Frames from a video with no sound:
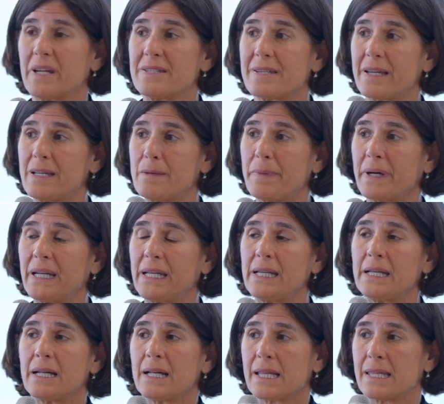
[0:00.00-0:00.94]
has
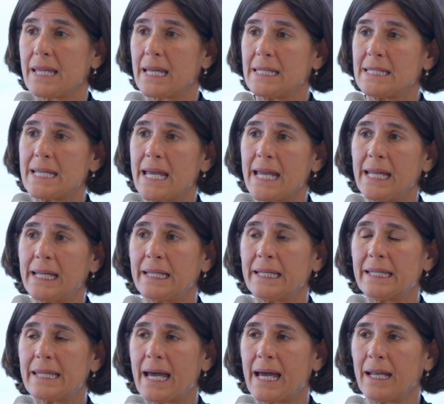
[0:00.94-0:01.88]
anybody then
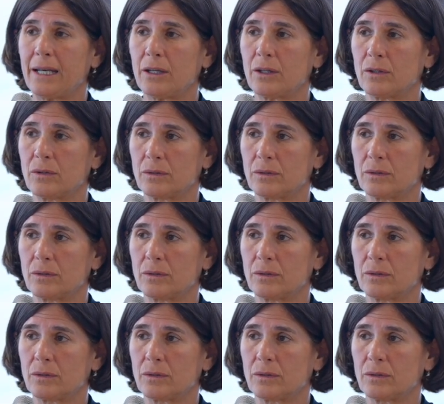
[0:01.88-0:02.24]
taken that